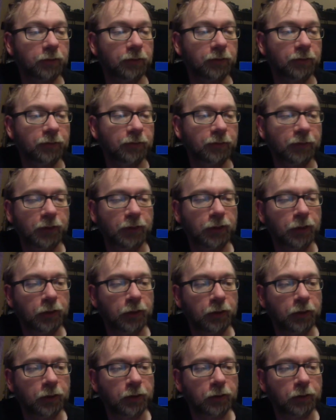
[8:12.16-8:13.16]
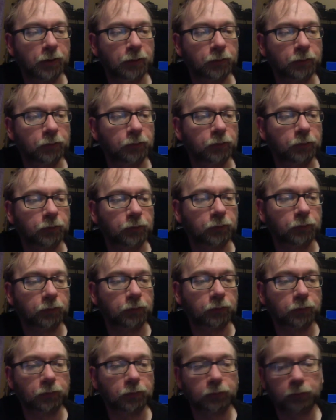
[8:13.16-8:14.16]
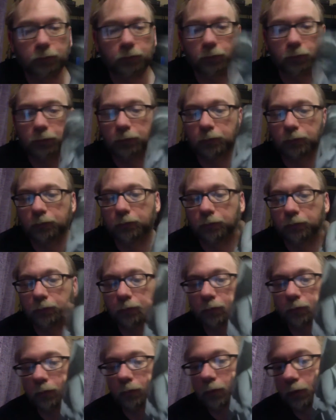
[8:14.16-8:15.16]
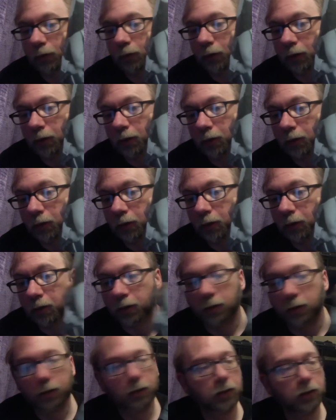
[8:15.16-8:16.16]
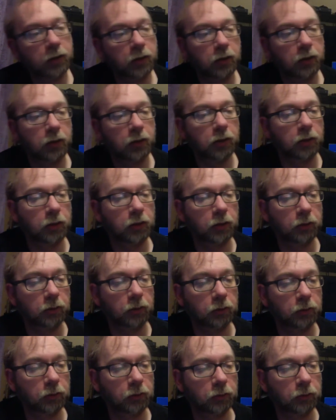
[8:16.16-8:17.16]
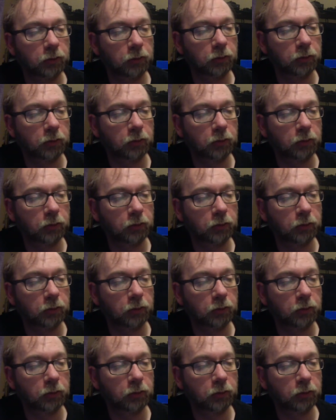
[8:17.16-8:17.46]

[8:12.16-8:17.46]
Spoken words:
(silence)